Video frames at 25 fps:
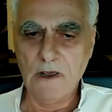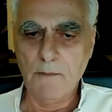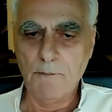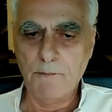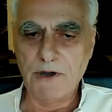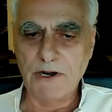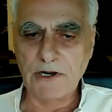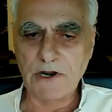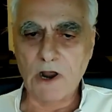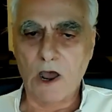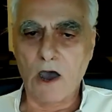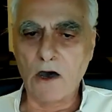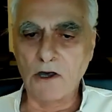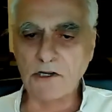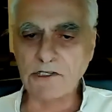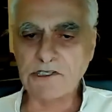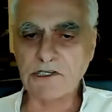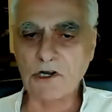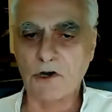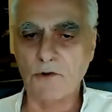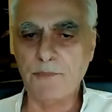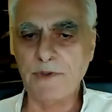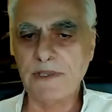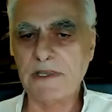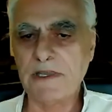but
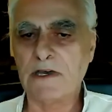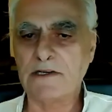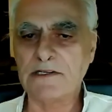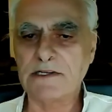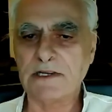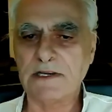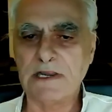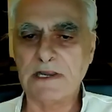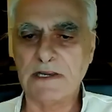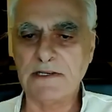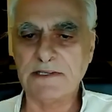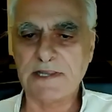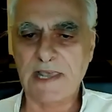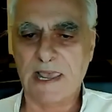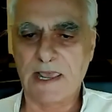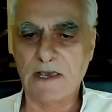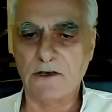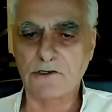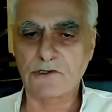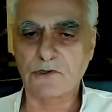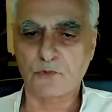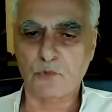also because it entails